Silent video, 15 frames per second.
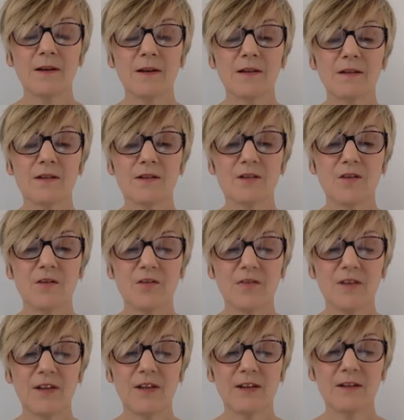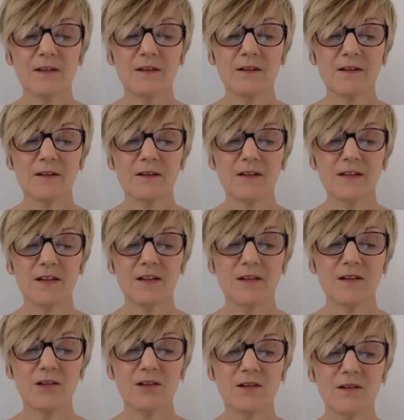And softening the
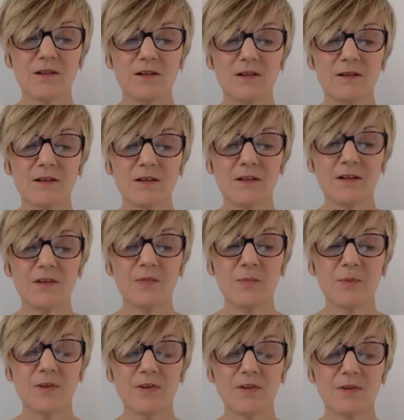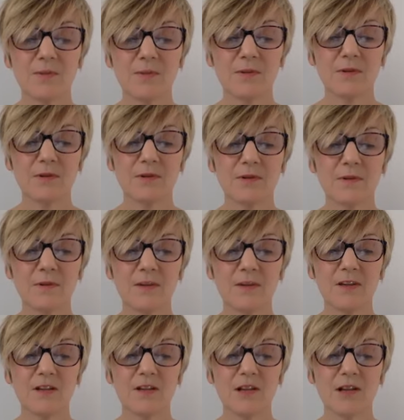tension, if possible, with
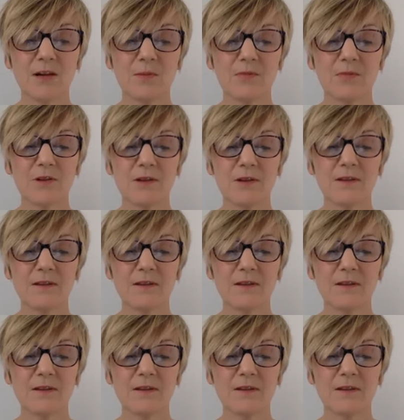each out-breath.